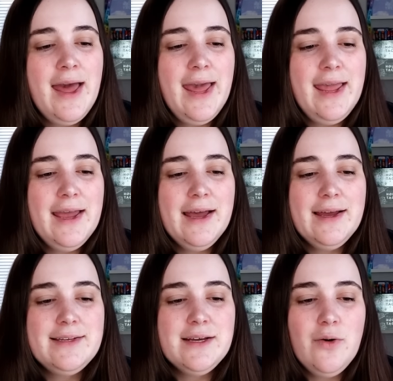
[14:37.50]

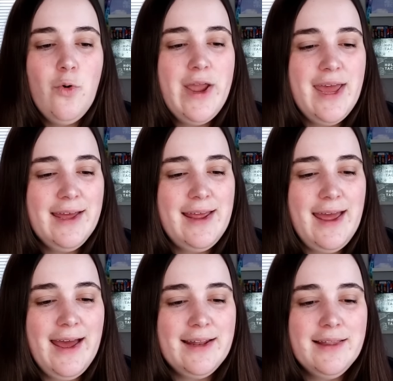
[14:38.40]
And we
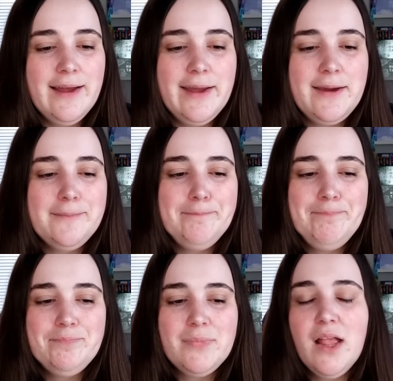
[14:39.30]
had like
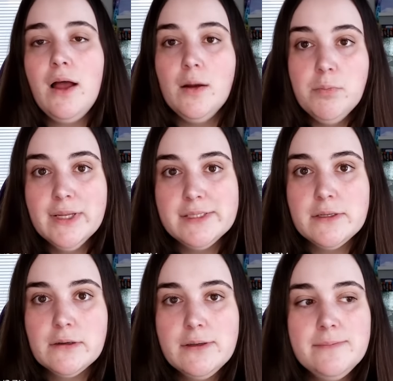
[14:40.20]
a
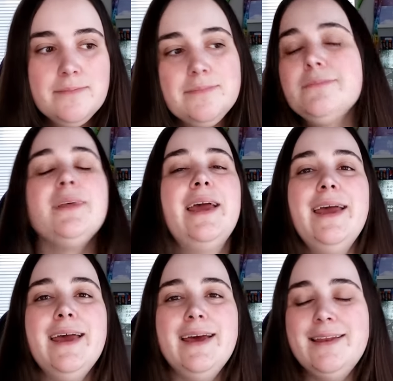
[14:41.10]
blizzard,
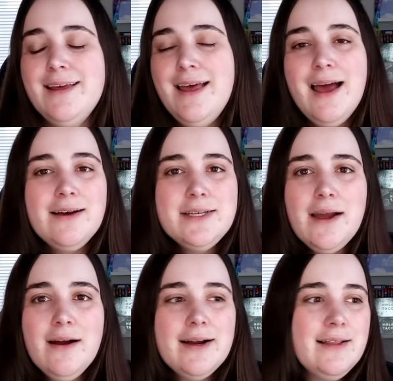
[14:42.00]
and I was
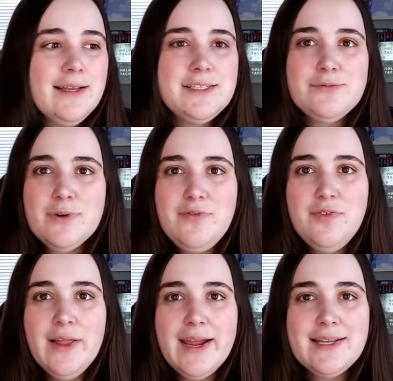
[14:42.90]
like, all right, let's
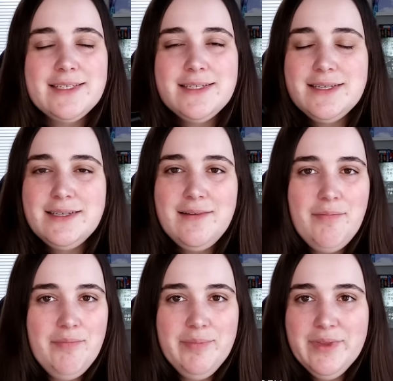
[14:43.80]
reflect
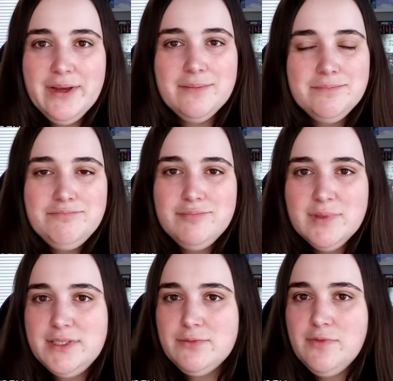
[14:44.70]

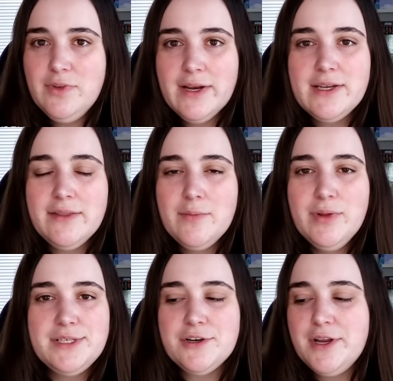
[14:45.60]
on the
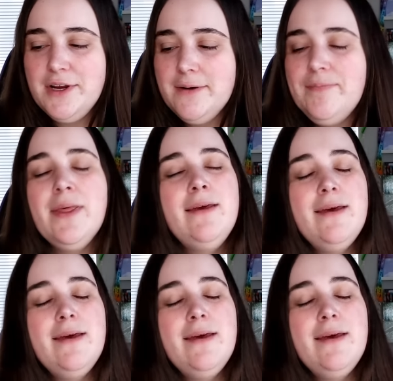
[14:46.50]
blizzard here.